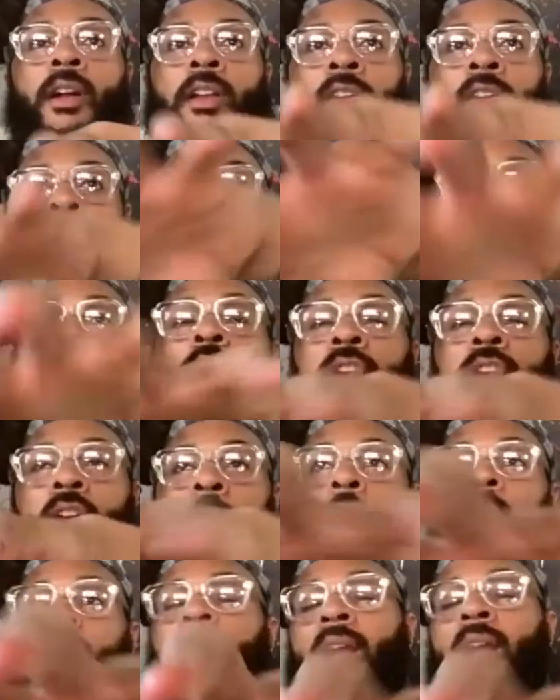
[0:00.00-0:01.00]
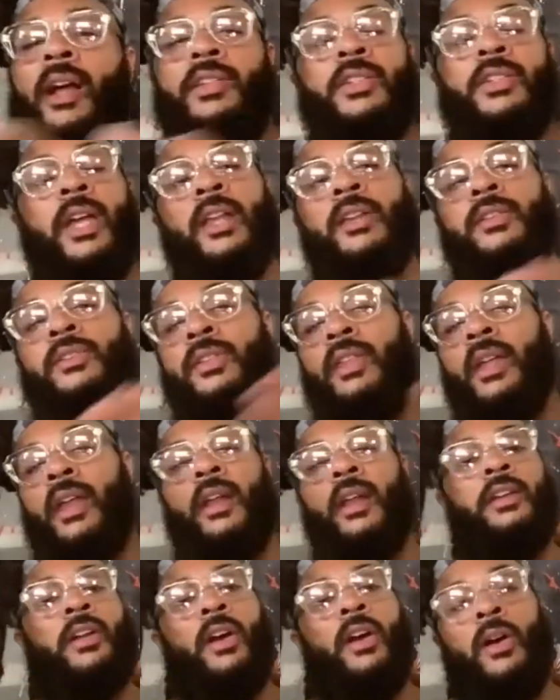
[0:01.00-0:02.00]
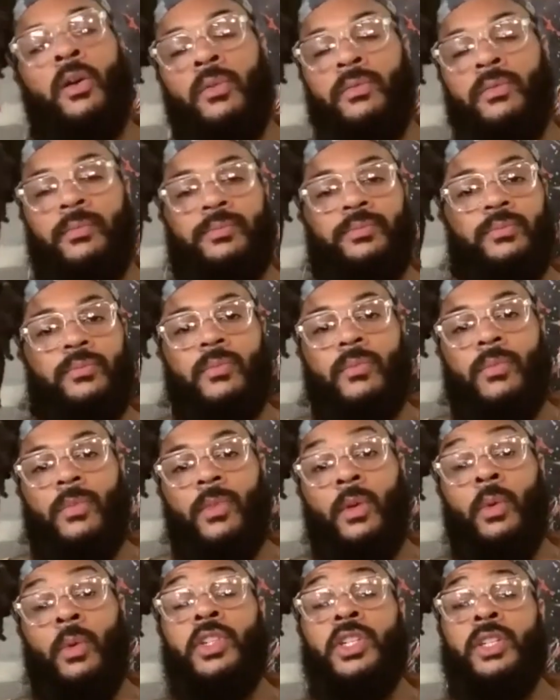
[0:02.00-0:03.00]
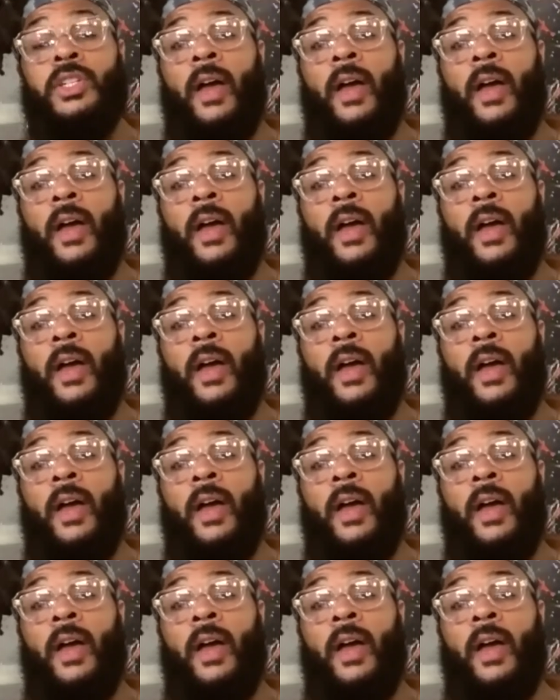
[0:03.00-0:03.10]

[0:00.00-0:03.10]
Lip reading: you know, doing your workouts, you got to do that on your own, which is fine.